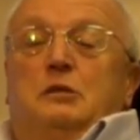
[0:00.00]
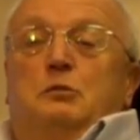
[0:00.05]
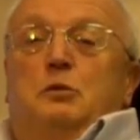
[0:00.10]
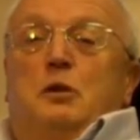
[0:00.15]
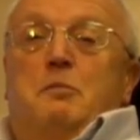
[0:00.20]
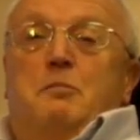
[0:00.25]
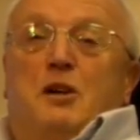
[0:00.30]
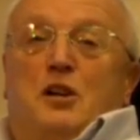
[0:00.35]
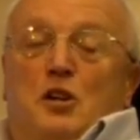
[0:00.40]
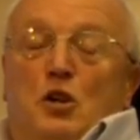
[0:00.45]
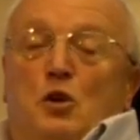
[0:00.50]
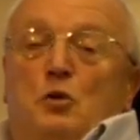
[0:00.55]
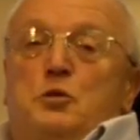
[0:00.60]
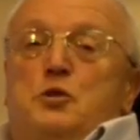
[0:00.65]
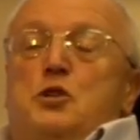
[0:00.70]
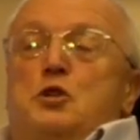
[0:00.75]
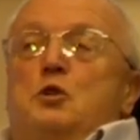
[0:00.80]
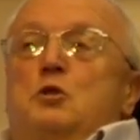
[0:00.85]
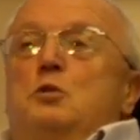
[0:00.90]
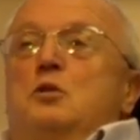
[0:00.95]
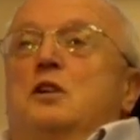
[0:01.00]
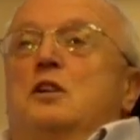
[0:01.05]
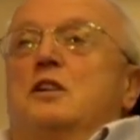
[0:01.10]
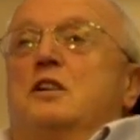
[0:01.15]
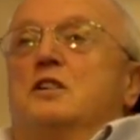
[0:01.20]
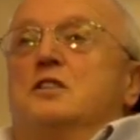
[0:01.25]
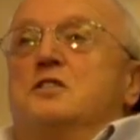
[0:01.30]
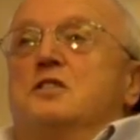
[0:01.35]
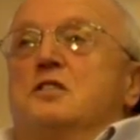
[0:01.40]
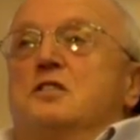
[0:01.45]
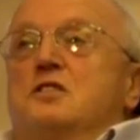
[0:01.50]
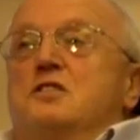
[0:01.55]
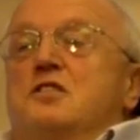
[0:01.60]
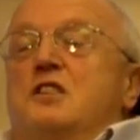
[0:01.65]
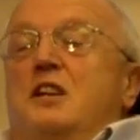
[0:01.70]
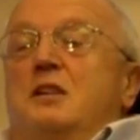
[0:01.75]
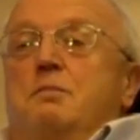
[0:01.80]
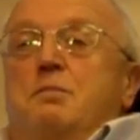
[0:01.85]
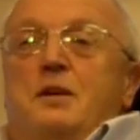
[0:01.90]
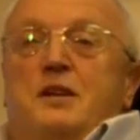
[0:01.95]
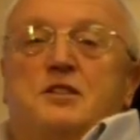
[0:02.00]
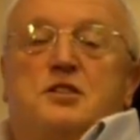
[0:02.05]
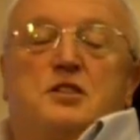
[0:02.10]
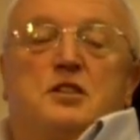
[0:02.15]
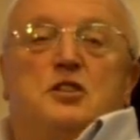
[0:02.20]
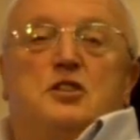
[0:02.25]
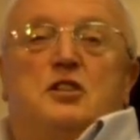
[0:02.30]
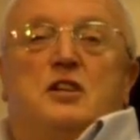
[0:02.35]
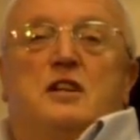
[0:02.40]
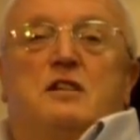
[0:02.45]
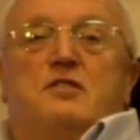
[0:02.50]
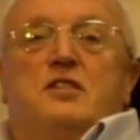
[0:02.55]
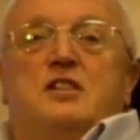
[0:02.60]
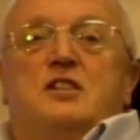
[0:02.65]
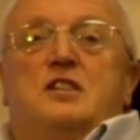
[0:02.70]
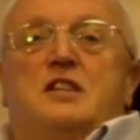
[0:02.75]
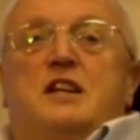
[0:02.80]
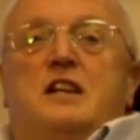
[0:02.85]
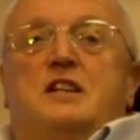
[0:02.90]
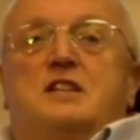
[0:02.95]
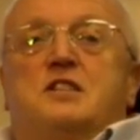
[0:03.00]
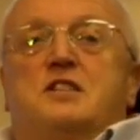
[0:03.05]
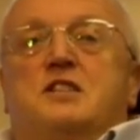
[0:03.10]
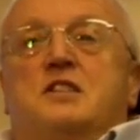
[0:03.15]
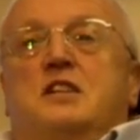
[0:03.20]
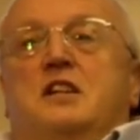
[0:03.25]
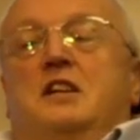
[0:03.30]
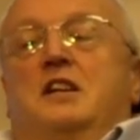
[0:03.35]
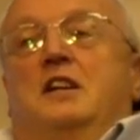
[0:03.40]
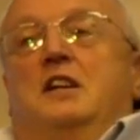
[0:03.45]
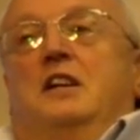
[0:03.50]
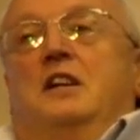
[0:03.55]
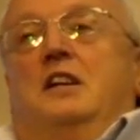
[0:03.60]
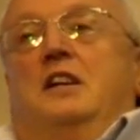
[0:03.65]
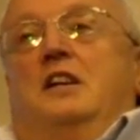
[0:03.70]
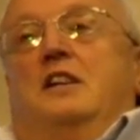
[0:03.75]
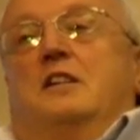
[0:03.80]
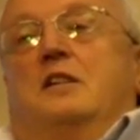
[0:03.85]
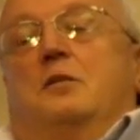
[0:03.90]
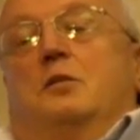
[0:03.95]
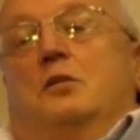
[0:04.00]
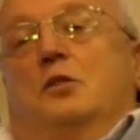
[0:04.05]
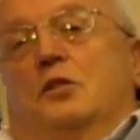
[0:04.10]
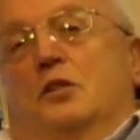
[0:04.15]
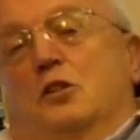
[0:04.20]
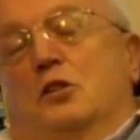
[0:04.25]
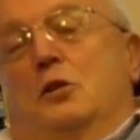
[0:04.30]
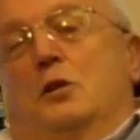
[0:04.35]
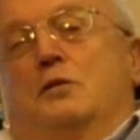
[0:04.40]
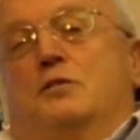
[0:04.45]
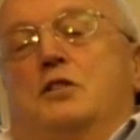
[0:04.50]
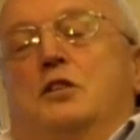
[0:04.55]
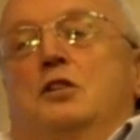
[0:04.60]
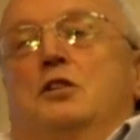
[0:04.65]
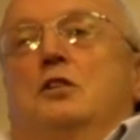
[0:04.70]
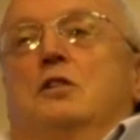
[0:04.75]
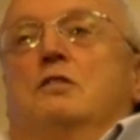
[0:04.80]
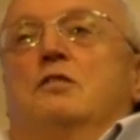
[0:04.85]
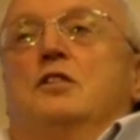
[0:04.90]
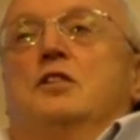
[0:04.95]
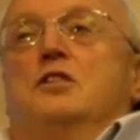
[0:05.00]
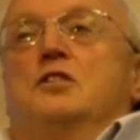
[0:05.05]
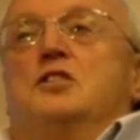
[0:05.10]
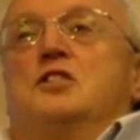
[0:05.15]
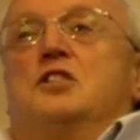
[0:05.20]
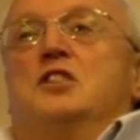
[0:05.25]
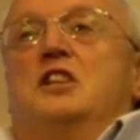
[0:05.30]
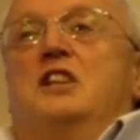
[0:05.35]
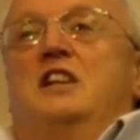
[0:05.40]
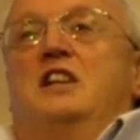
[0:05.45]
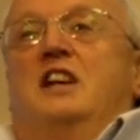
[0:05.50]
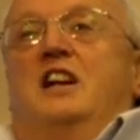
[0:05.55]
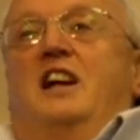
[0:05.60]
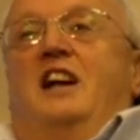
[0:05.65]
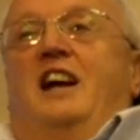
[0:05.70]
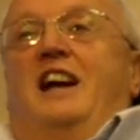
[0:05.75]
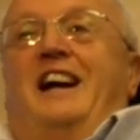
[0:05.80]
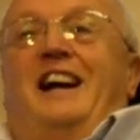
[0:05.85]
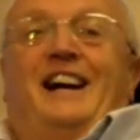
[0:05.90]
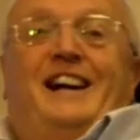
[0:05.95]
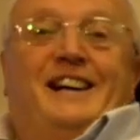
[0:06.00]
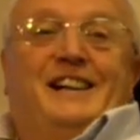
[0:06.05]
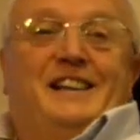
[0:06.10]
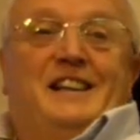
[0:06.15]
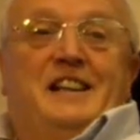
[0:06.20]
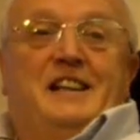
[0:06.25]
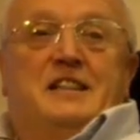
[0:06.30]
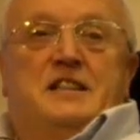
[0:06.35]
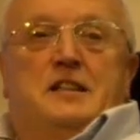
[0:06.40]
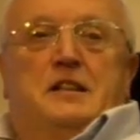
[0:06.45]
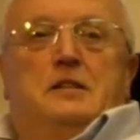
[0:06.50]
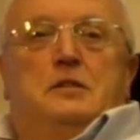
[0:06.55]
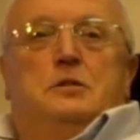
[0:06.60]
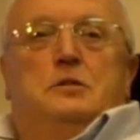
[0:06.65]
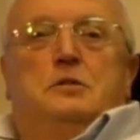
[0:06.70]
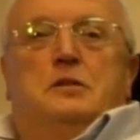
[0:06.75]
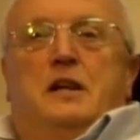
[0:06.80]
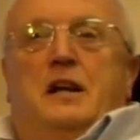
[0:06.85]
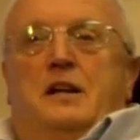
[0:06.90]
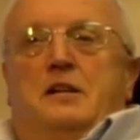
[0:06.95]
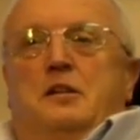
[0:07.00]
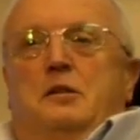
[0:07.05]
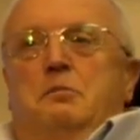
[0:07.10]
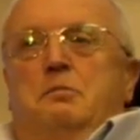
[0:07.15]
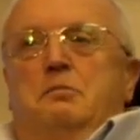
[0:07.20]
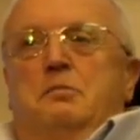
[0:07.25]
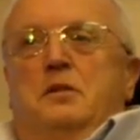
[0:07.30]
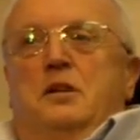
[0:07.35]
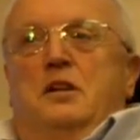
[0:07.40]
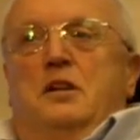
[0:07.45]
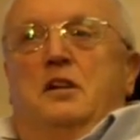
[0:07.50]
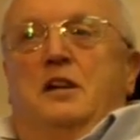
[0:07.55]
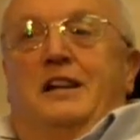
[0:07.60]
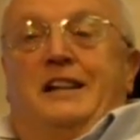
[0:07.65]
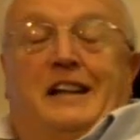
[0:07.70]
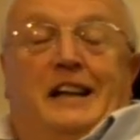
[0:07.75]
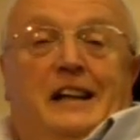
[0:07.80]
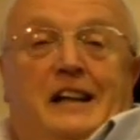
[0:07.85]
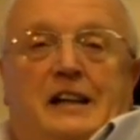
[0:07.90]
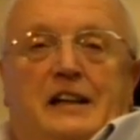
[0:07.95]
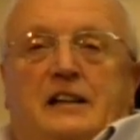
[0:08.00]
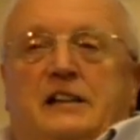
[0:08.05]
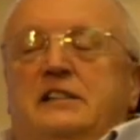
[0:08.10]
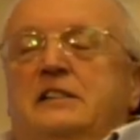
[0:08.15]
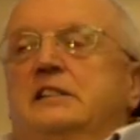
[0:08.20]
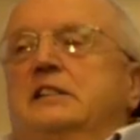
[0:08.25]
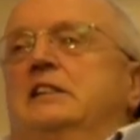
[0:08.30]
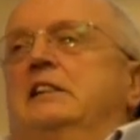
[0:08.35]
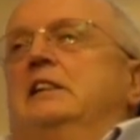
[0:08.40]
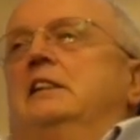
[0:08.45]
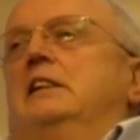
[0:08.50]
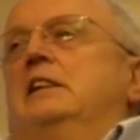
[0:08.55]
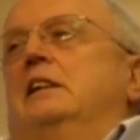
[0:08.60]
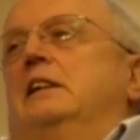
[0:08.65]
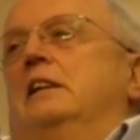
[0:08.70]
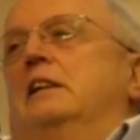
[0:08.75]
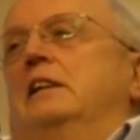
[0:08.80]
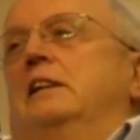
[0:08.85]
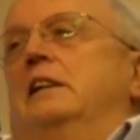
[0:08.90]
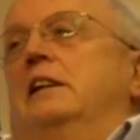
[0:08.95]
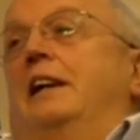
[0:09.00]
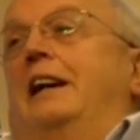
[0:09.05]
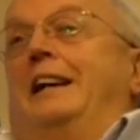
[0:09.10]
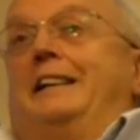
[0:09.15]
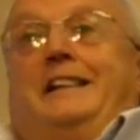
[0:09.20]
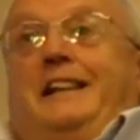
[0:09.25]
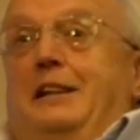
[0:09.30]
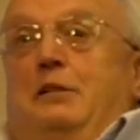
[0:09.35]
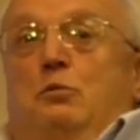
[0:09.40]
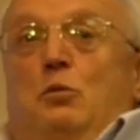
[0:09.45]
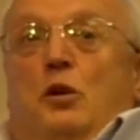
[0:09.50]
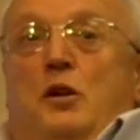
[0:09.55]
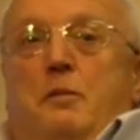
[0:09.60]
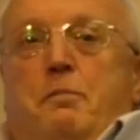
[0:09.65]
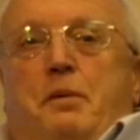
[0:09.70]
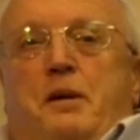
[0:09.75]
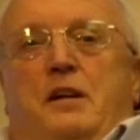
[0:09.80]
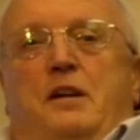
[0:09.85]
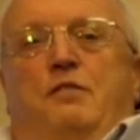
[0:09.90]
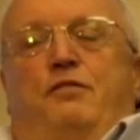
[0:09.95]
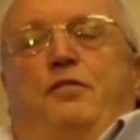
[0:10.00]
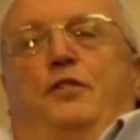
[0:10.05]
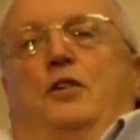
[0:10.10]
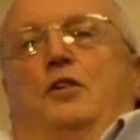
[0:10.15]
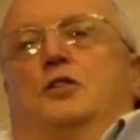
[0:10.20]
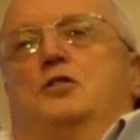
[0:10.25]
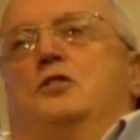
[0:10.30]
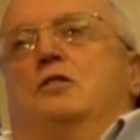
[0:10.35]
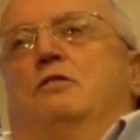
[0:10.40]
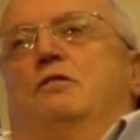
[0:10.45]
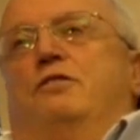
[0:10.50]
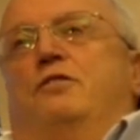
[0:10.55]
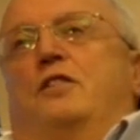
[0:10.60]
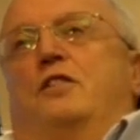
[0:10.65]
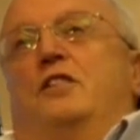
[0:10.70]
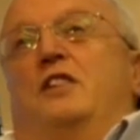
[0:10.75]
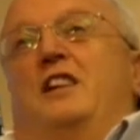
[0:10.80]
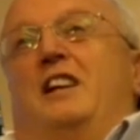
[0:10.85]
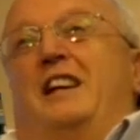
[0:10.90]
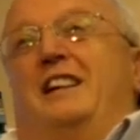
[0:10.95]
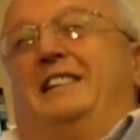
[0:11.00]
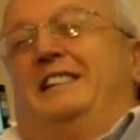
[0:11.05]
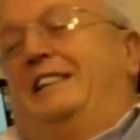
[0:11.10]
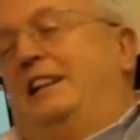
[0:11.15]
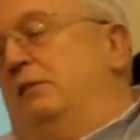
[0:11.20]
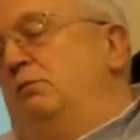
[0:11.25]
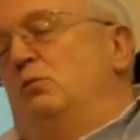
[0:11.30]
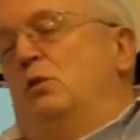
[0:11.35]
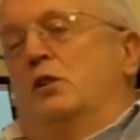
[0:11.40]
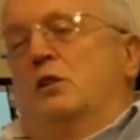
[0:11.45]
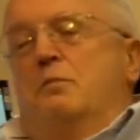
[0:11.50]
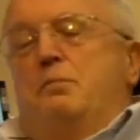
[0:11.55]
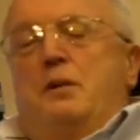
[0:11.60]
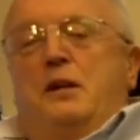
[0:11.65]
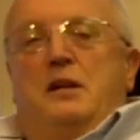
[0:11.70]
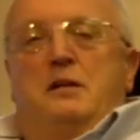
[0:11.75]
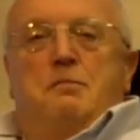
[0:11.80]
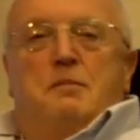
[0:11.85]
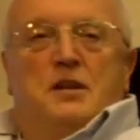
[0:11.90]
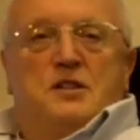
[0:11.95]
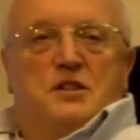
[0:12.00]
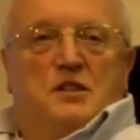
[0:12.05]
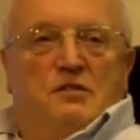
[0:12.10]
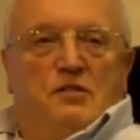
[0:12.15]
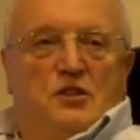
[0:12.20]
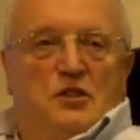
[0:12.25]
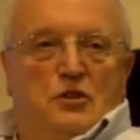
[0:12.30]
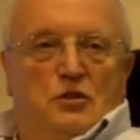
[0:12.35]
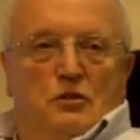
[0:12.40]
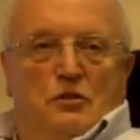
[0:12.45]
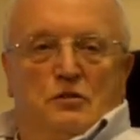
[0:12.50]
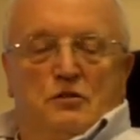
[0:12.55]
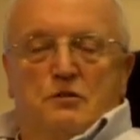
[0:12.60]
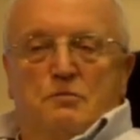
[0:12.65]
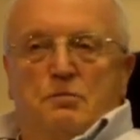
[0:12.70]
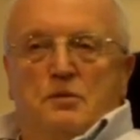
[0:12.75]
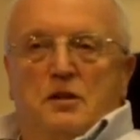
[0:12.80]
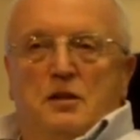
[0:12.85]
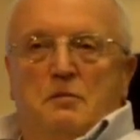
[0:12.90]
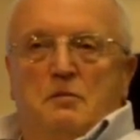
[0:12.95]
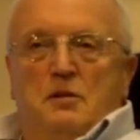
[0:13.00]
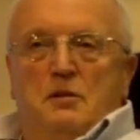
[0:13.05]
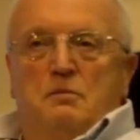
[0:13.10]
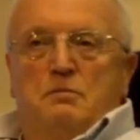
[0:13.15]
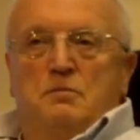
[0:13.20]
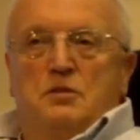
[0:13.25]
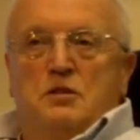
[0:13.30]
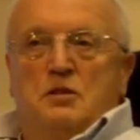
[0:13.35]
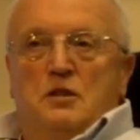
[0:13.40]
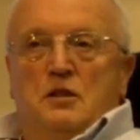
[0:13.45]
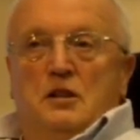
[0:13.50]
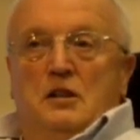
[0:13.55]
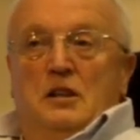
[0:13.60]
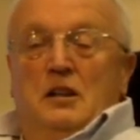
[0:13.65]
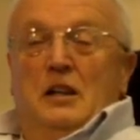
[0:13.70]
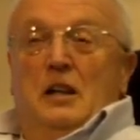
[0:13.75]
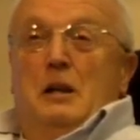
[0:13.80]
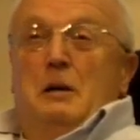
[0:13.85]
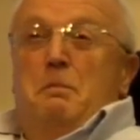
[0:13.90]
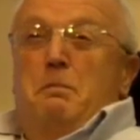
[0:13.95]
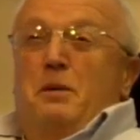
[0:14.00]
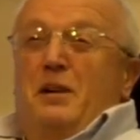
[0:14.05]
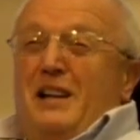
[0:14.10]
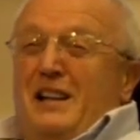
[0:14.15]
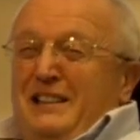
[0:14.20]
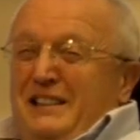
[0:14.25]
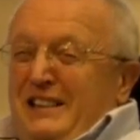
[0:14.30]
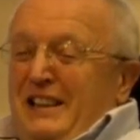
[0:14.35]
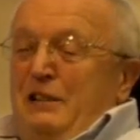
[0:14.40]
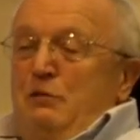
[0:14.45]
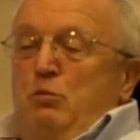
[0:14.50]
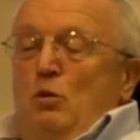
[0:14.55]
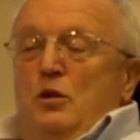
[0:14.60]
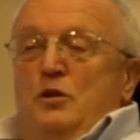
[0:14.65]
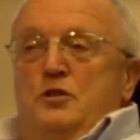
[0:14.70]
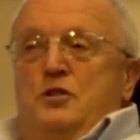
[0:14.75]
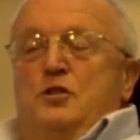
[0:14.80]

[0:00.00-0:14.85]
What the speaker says: when my own 2 daughters, they passed the driving test, they were going to go off to university. I need to get them a car. I didn't want to pay a fortune for it. I didn't want to pay massive insurance premiums. But I did want